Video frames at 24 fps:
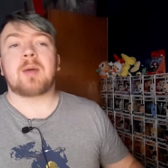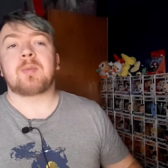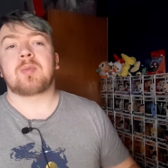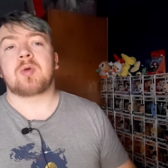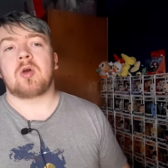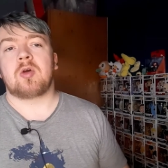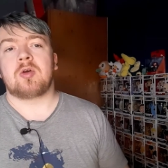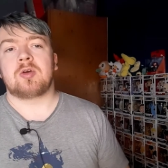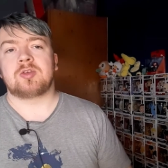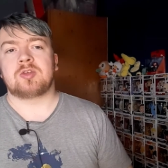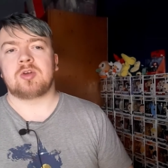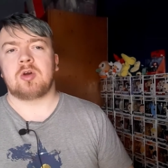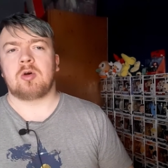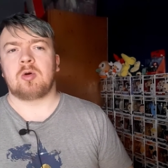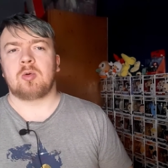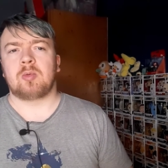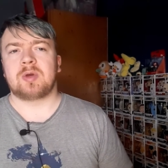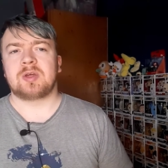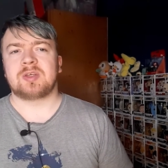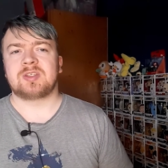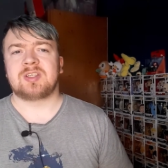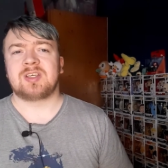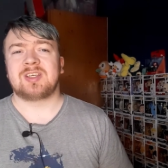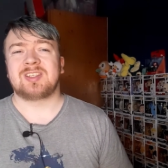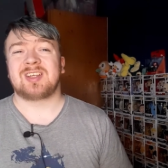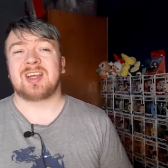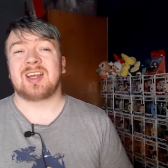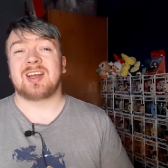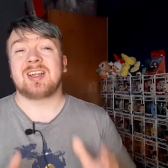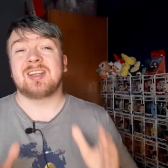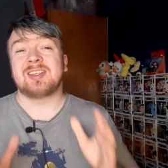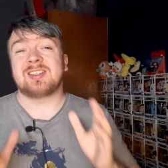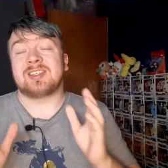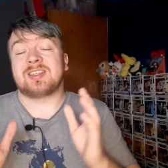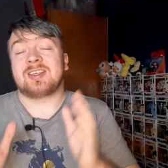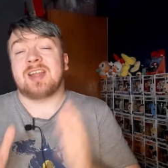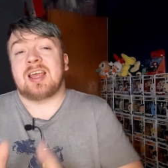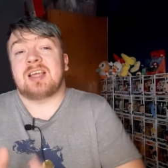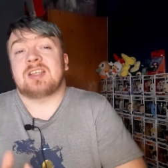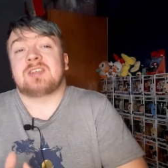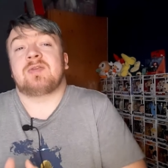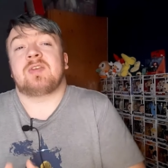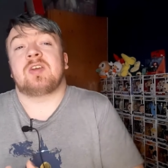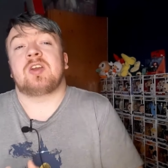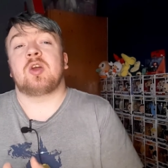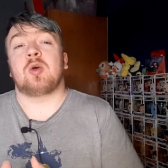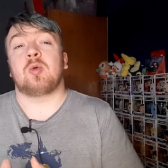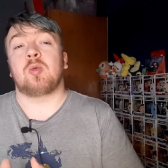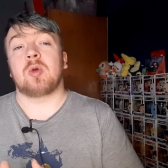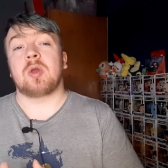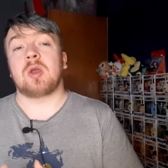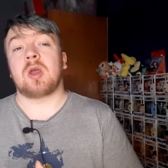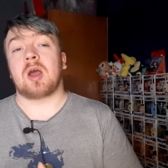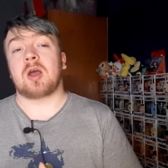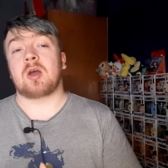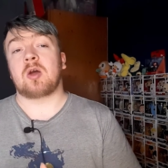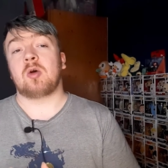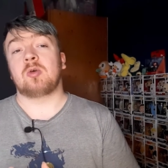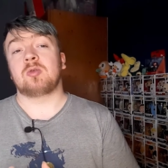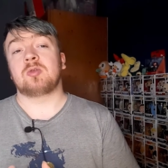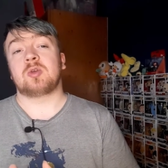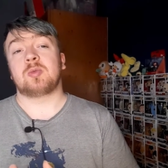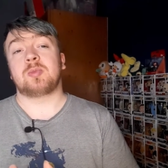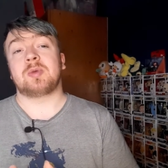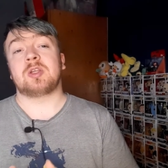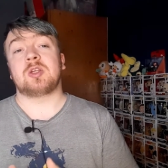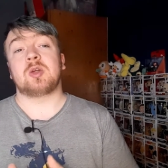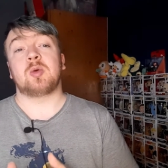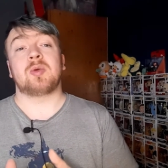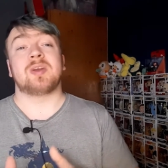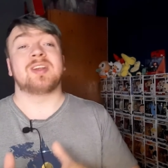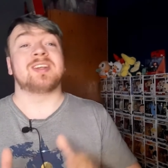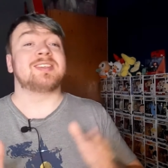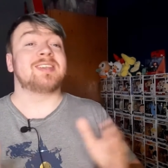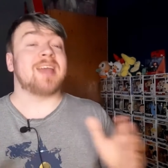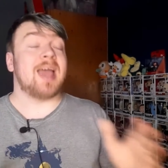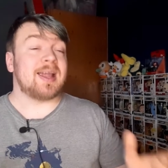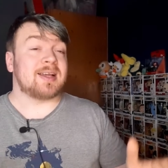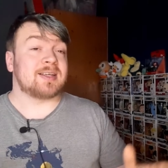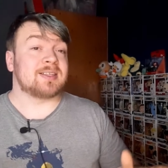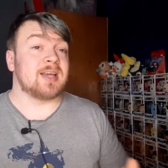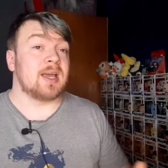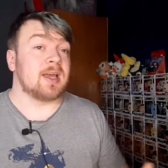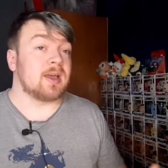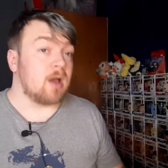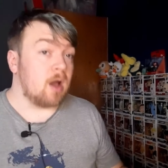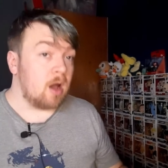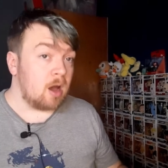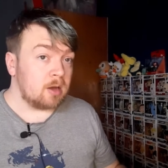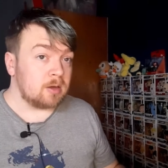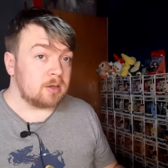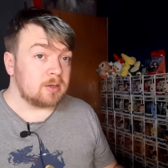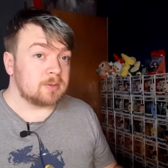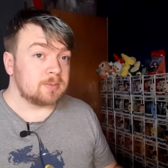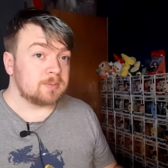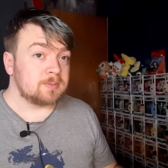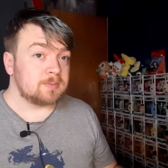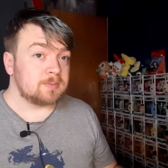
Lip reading: I'm CoreyJoeWCJ, and in today's video we are going to be doing a deck tech on